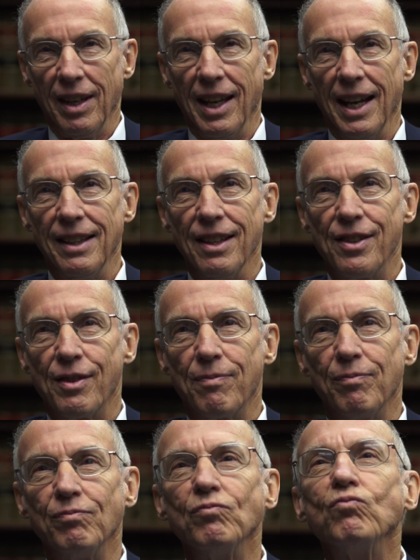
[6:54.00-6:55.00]
had this
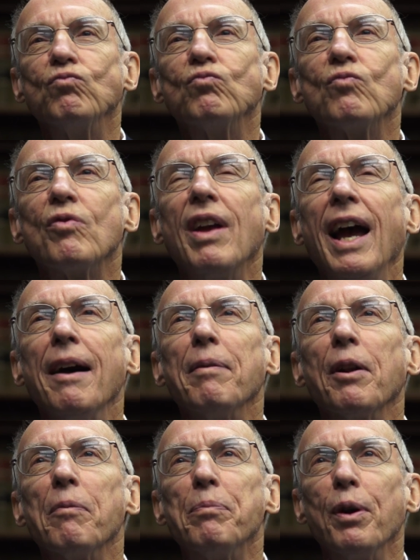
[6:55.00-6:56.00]

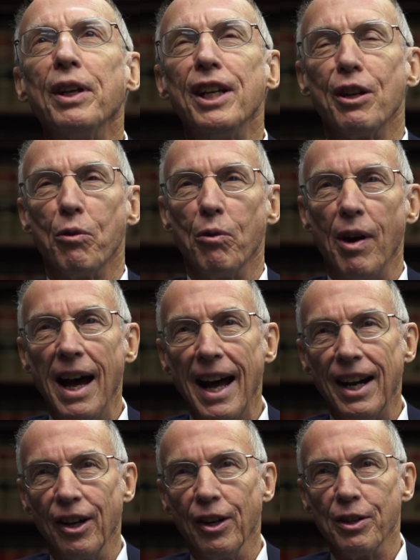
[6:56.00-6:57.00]
habit of putting in
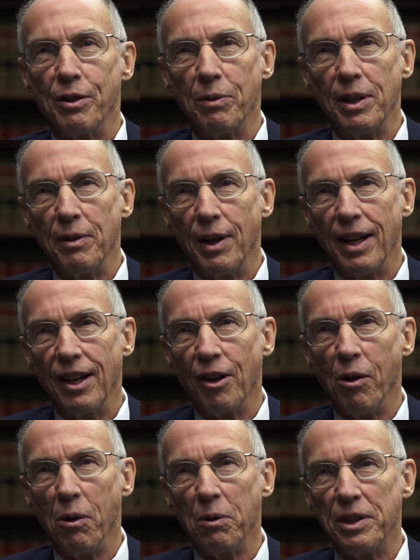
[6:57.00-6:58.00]
riders. We had an
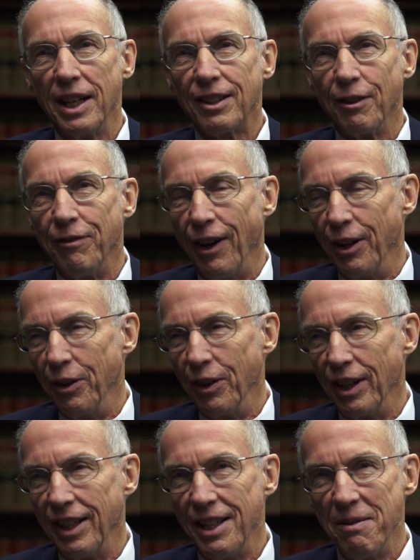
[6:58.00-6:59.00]
old
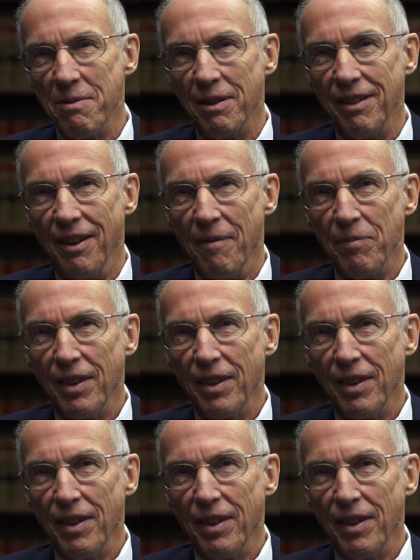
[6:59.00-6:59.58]
dictaphone, and he would